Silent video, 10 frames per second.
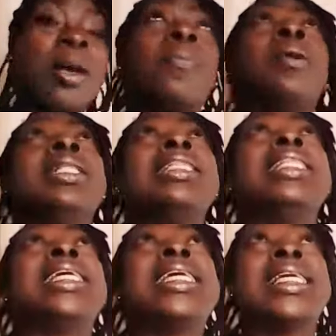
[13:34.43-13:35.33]

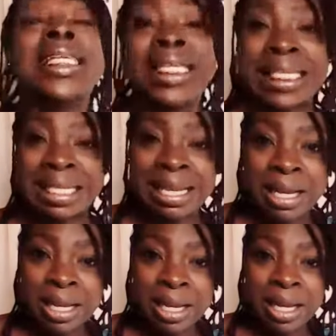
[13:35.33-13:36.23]
Please
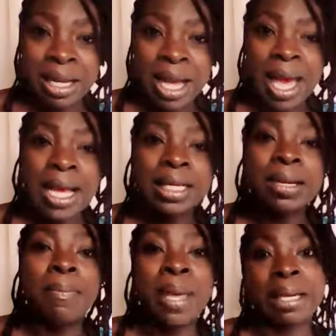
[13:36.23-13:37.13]

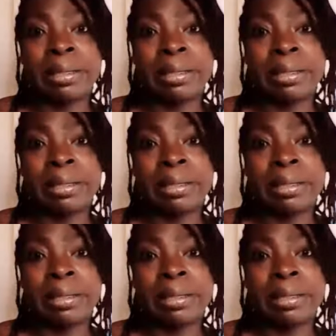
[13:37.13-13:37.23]
make